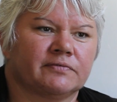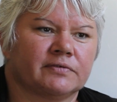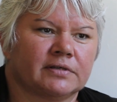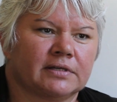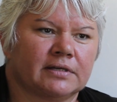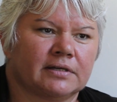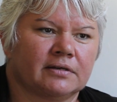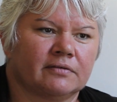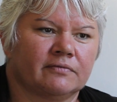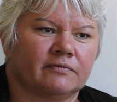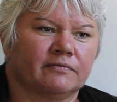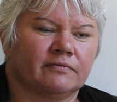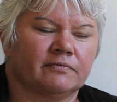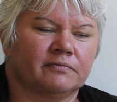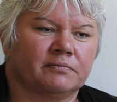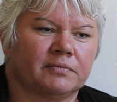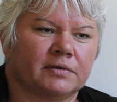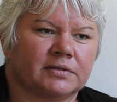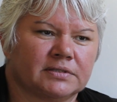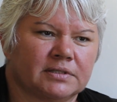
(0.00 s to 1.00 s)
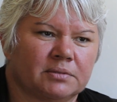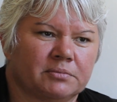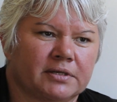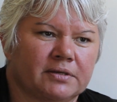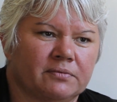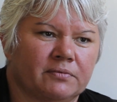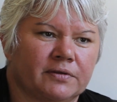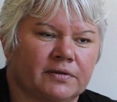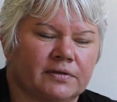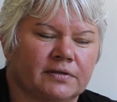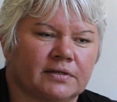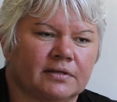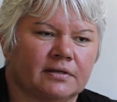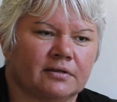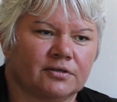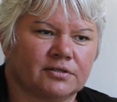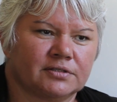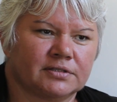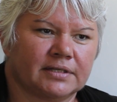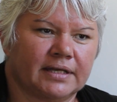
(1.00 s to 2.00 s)
of somebody with
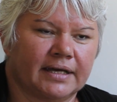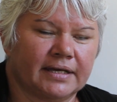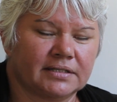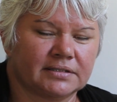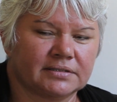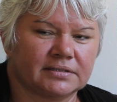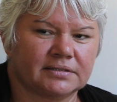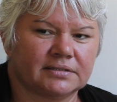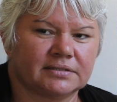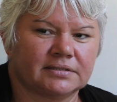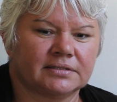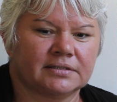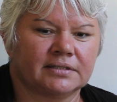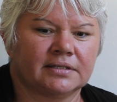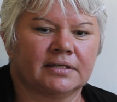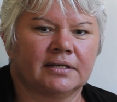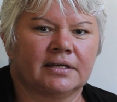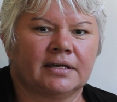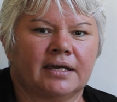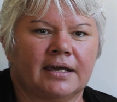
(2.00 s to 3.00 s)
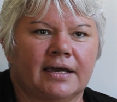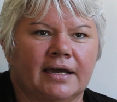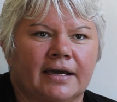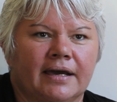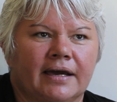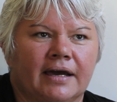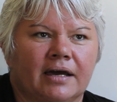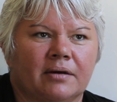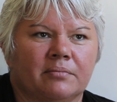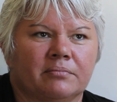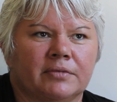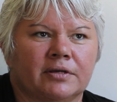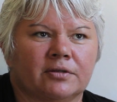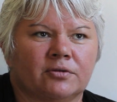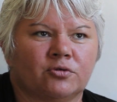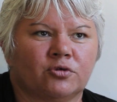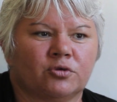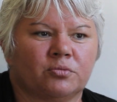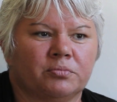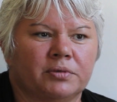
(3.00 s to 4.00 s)
hallucinations, it
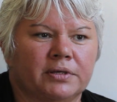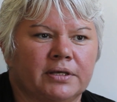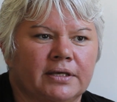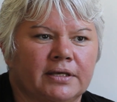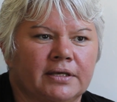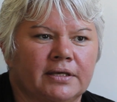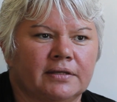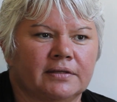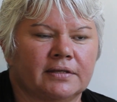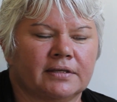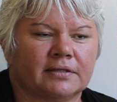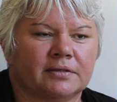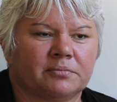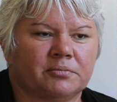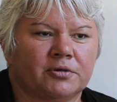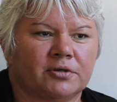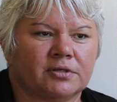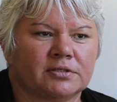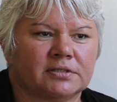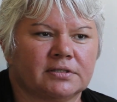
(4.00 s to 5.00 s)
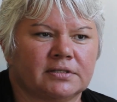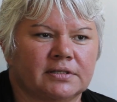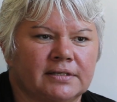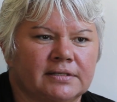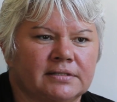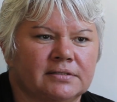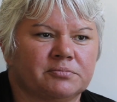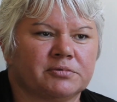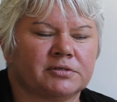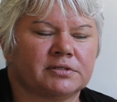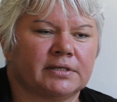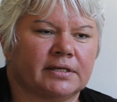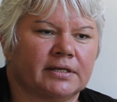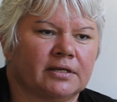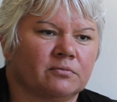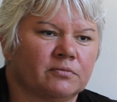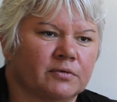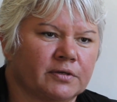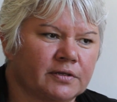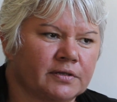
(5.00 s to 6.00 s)
could be that the person is
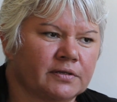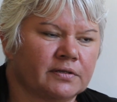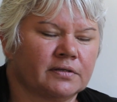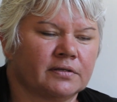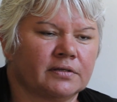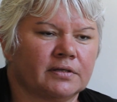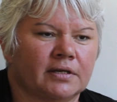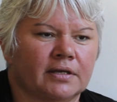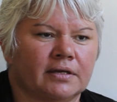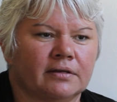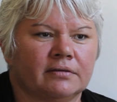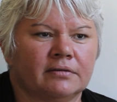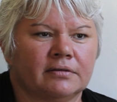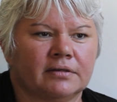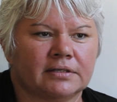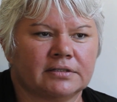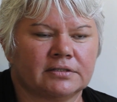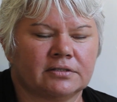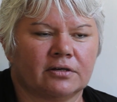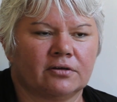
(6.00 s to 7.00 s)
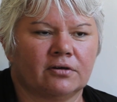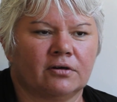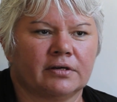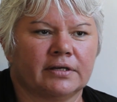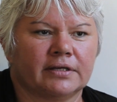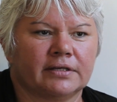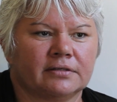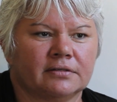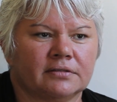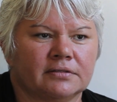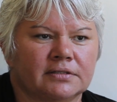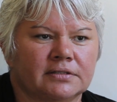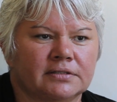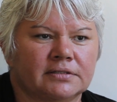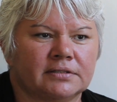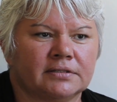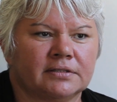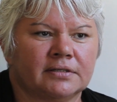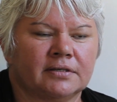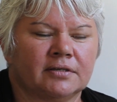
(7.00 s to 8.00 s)
presenting with, you know, a psychotic illness,
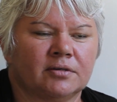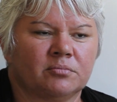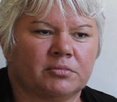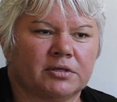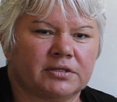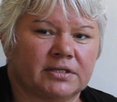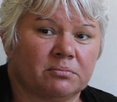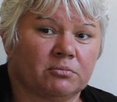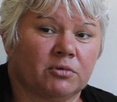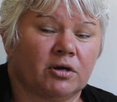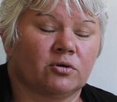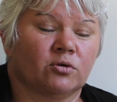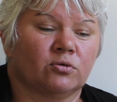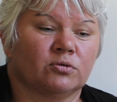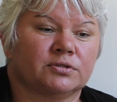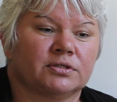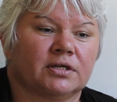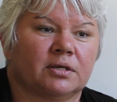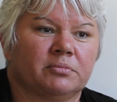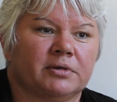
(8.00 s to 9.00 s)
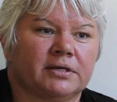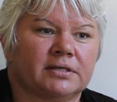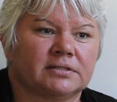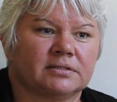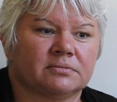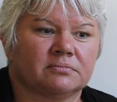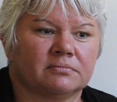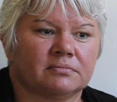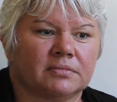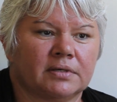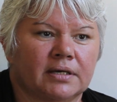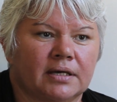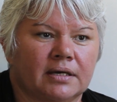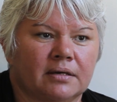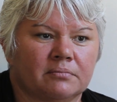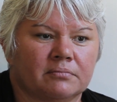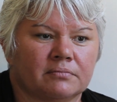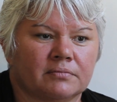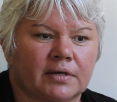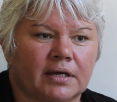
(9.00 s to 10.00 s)
but there might also be some
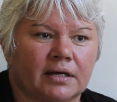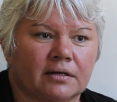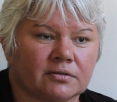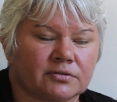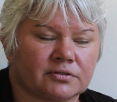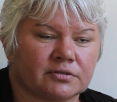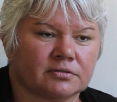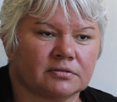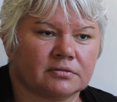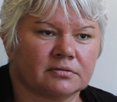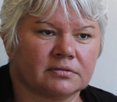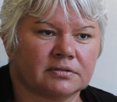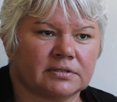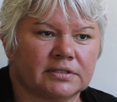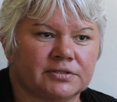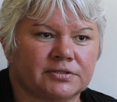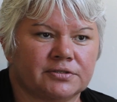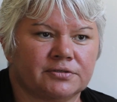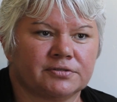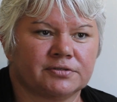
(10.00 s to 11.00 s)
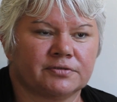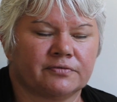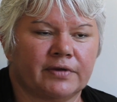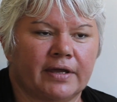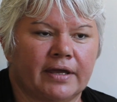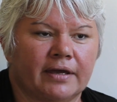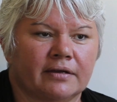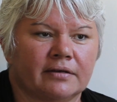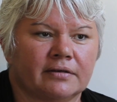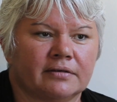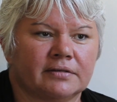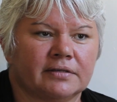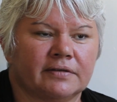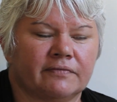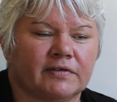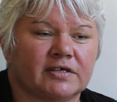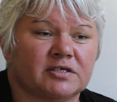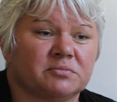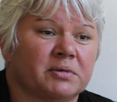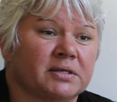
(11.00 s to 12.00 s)
cultural issues around if
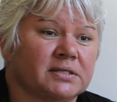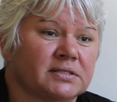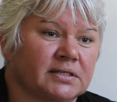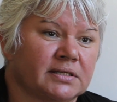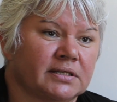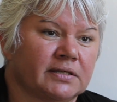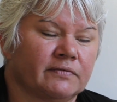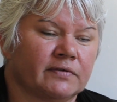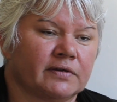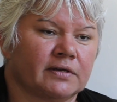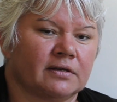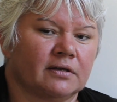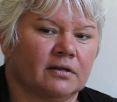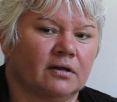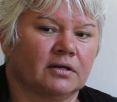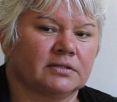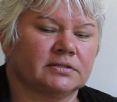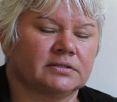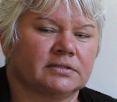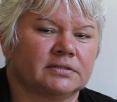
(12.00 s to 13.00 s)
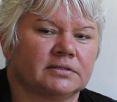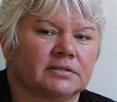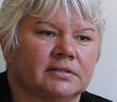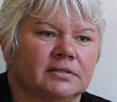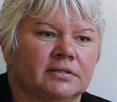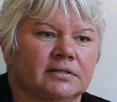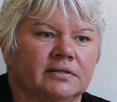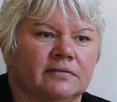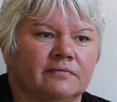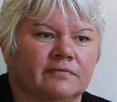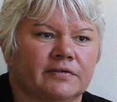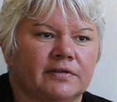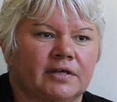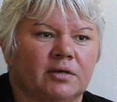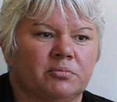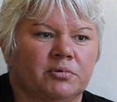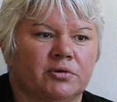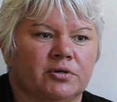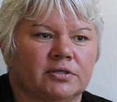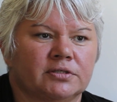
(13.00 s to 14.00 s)
there's been significant loss for that
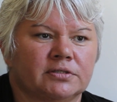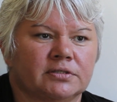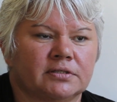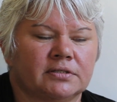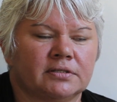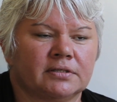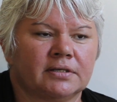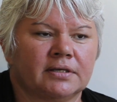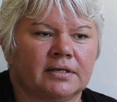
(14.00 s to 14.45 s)
person.